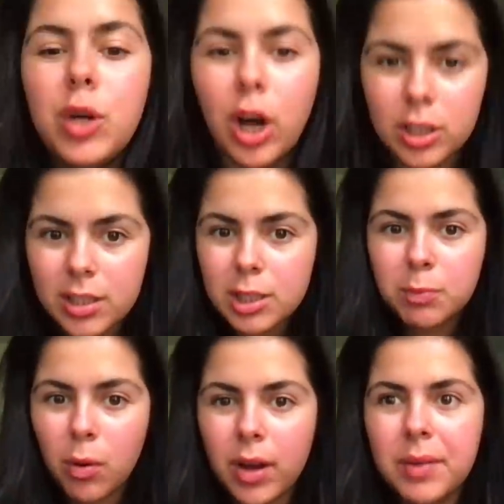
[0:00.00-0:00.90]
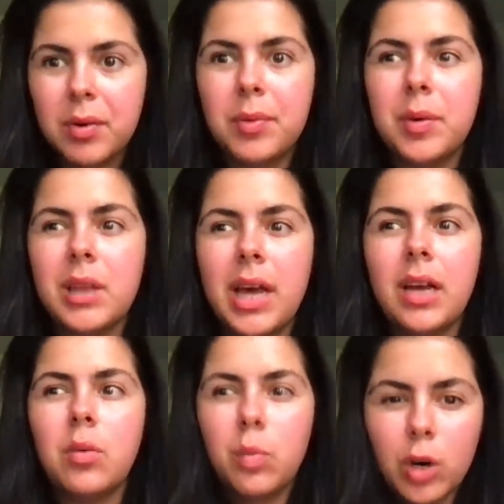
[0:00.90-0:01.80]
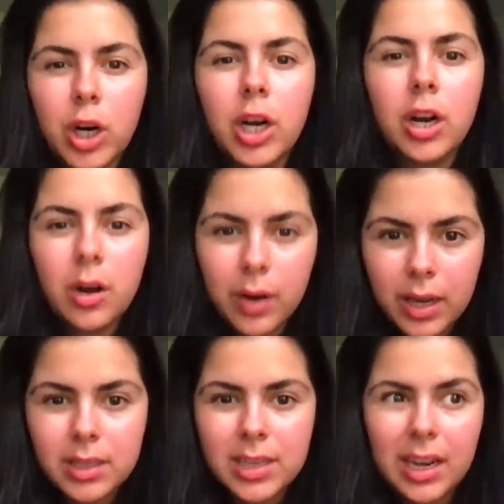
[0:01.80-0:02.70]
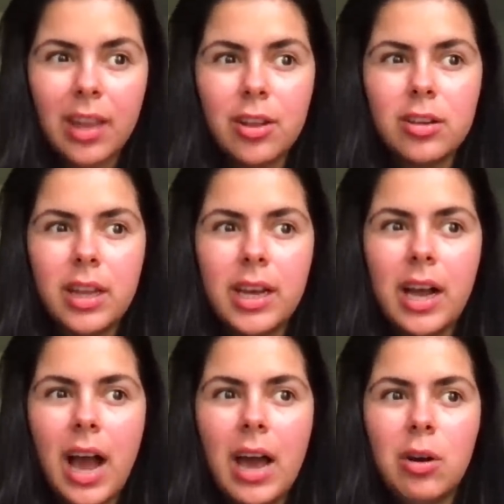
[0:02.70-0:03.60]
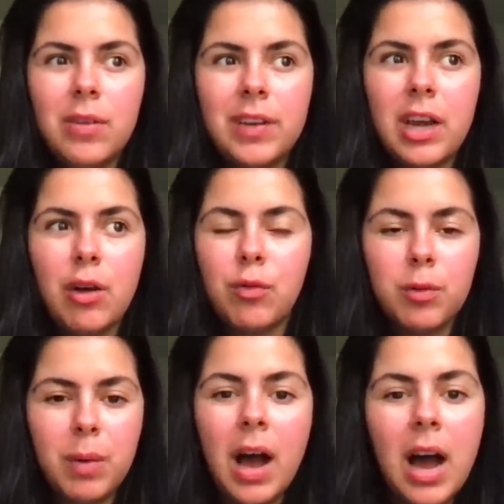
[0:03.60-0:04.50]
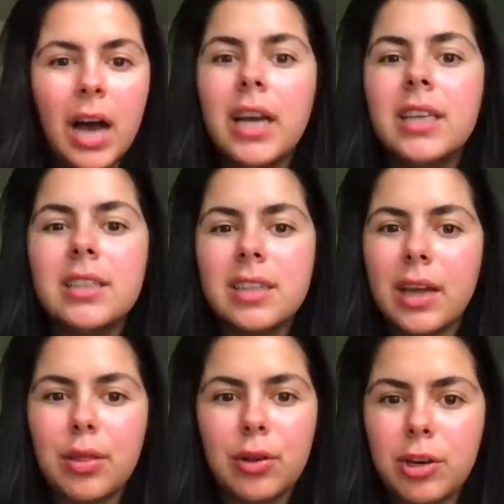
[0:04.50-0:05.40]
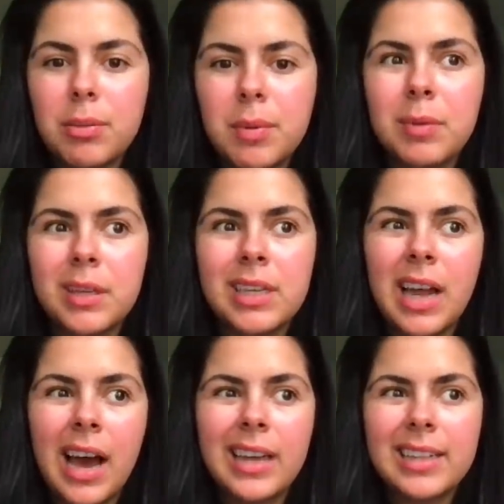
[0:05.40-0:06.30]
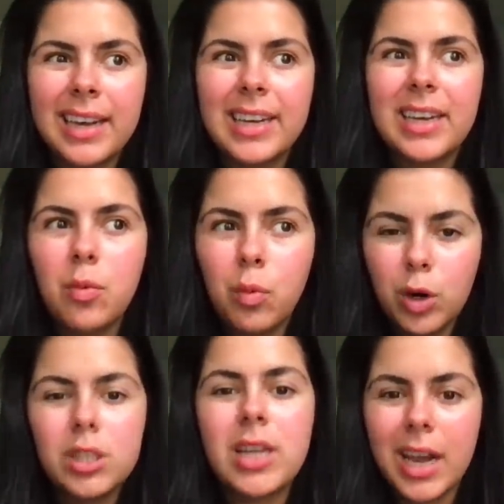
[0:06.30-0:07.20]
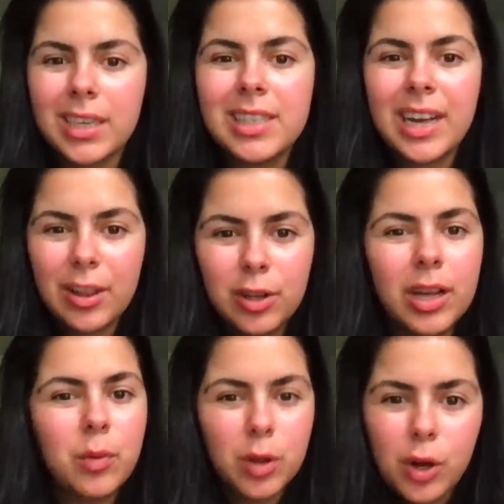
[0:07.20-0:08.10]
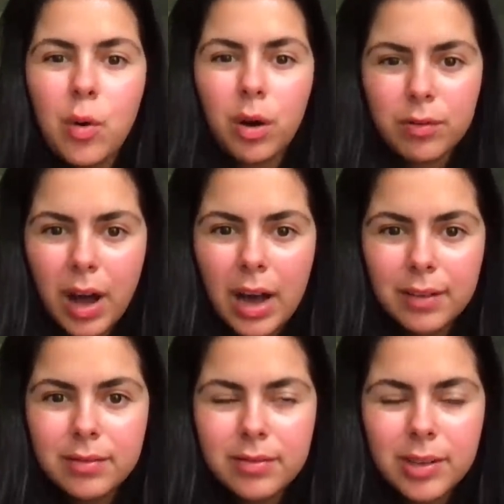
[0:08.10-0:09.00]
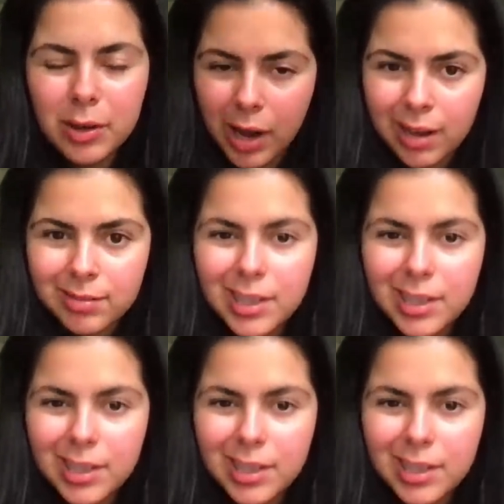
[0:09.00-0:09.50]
got to this point where we were like, we're gonna go in together. Like, I don't even care if we're behind like 30 people in line, like we're staying together, like we're the core five. Okay,